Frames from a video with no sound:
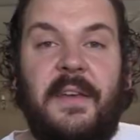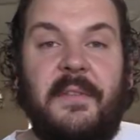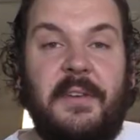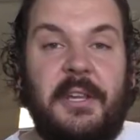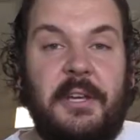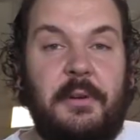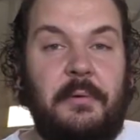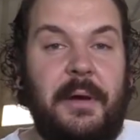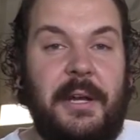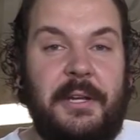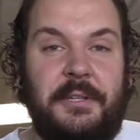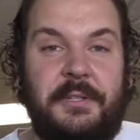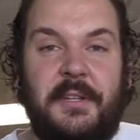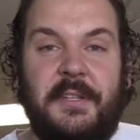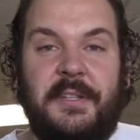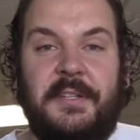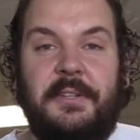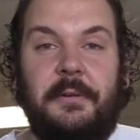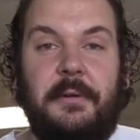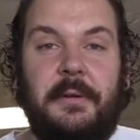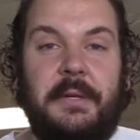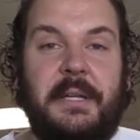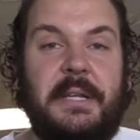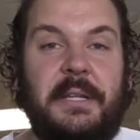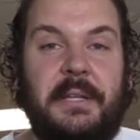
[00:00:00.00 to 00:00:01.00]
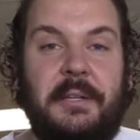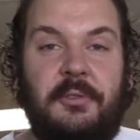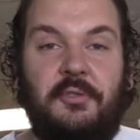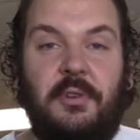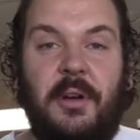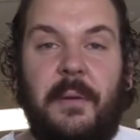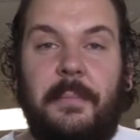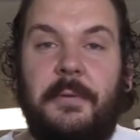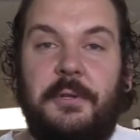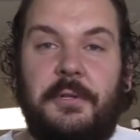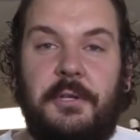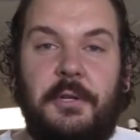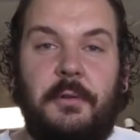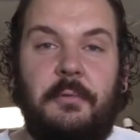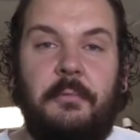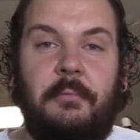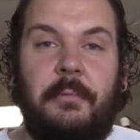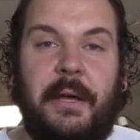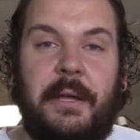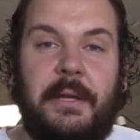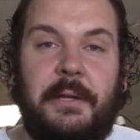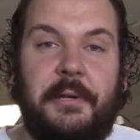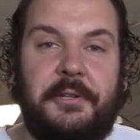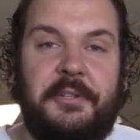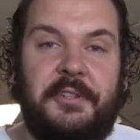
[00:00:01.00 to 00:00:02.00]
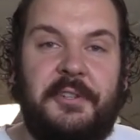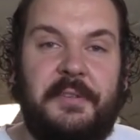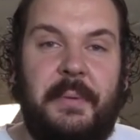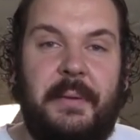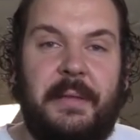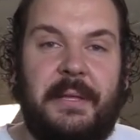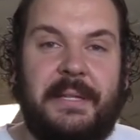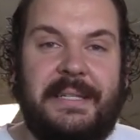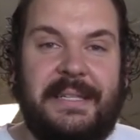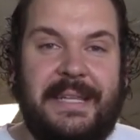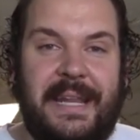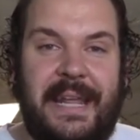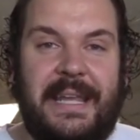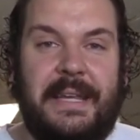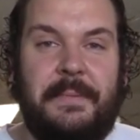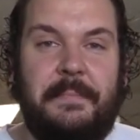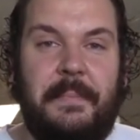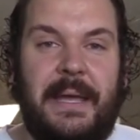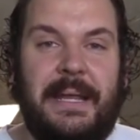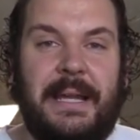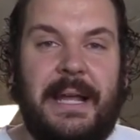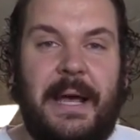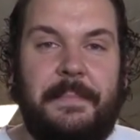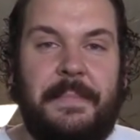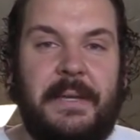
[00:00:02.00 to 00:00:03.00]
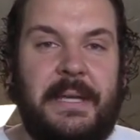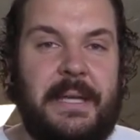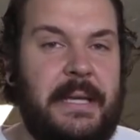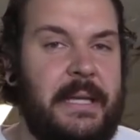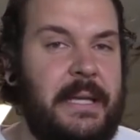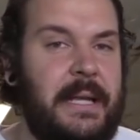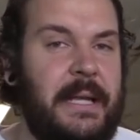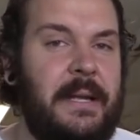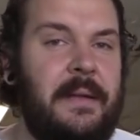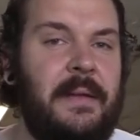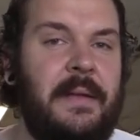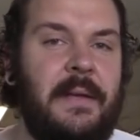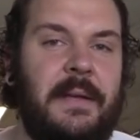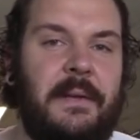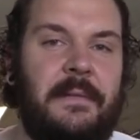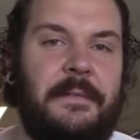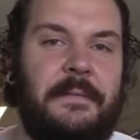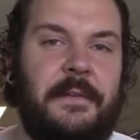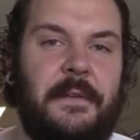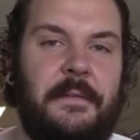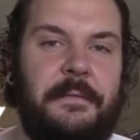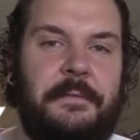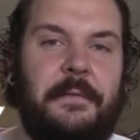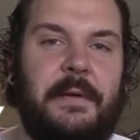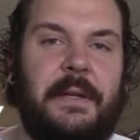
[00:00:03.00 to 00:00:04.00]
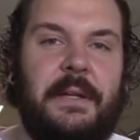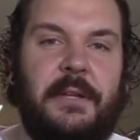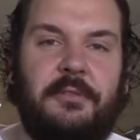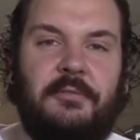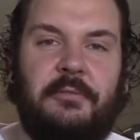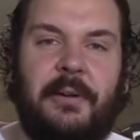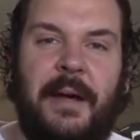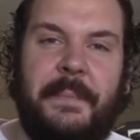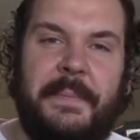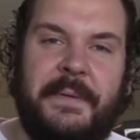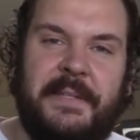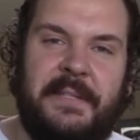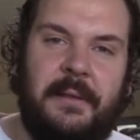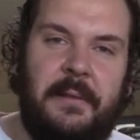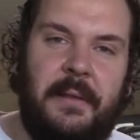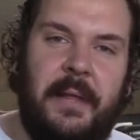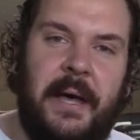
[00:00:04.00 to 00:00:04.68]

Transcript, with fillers: you have any questions or need to troubleshoot why your sn snake may not be eating, feel free to drop us a